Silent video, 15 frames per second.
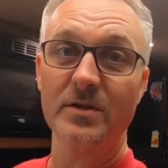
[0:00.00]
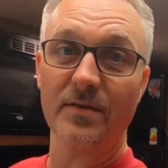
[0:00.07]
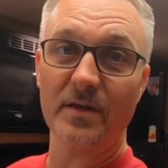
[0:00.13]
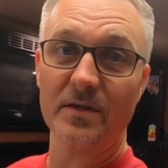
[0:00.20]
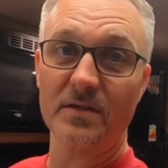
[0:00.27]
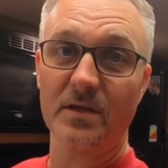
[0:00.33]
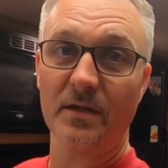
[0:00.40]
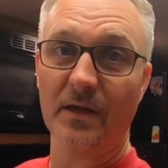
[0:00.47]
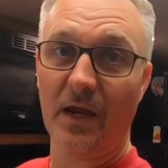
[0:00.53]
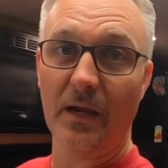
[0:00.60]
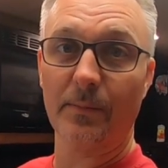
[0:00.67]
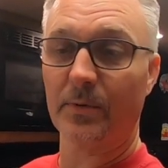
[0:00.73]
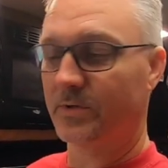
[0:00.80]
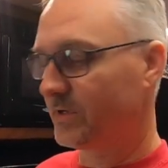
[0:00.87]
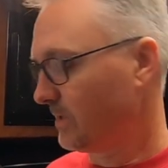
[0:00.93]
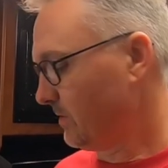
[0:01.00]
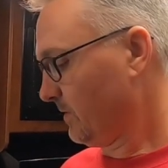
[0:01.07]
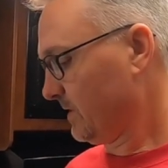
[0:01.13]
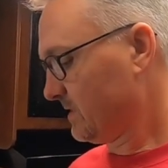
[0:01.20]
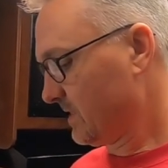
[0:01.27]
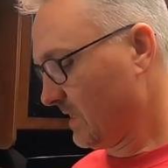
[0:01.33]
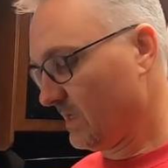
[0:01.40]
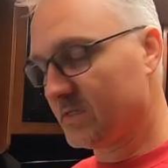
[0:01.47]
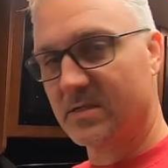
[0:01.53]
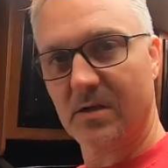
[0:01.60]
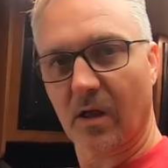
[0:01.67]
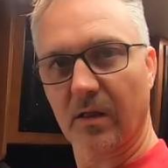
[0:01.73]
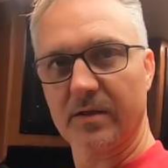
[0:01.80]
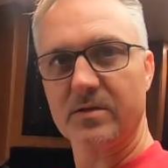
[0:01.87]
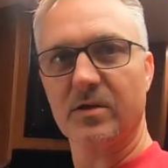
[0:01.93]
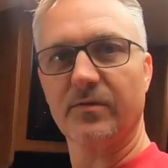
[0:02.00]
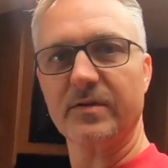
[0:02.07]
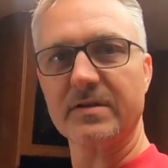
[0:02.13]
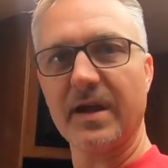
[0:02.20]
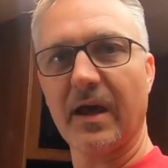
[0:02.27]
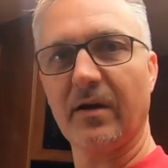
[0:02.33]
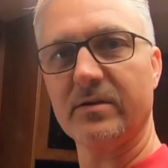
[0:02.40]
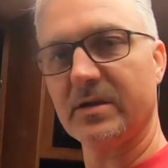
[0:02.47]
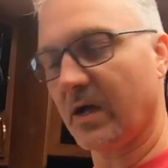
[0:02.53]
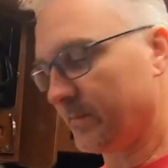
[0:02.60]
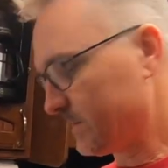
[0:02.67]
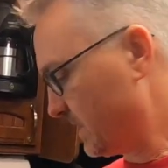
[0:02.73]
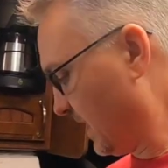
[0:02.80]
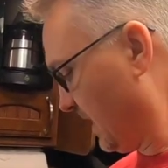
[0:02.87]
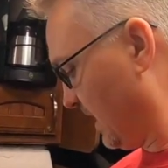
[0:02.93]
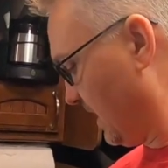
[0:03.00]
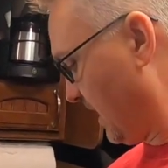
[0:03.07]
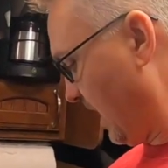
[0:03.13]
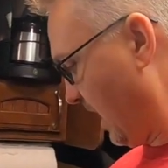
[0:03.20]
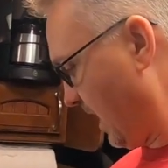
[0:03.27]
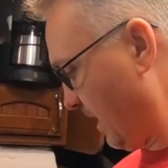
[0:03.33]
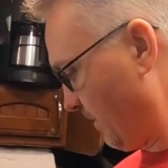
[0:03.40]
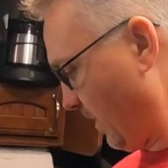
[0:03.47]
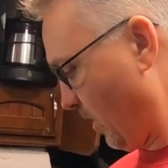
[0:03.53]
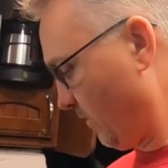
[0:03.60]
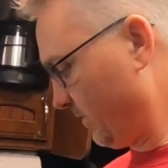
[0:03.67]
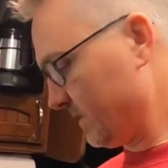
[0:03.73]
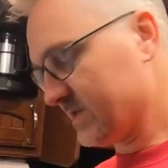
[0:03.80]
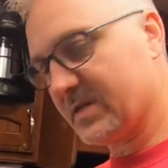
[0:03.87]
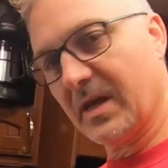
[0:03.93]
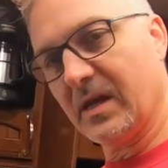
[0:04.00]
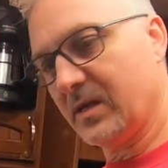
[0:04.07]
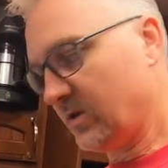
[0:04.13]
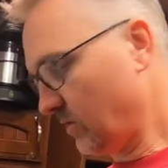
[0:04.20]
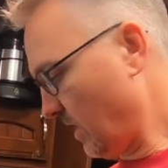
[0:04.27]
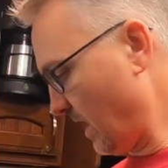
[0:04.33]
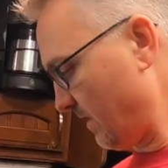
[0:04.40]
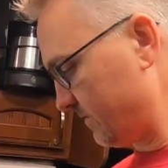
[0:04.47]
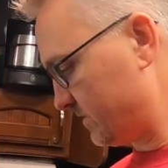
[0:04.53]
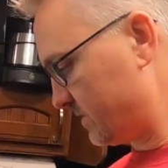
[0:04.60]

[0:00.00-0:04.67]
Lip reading: of this camper too is the solid surface countertops. Over the sink you'll have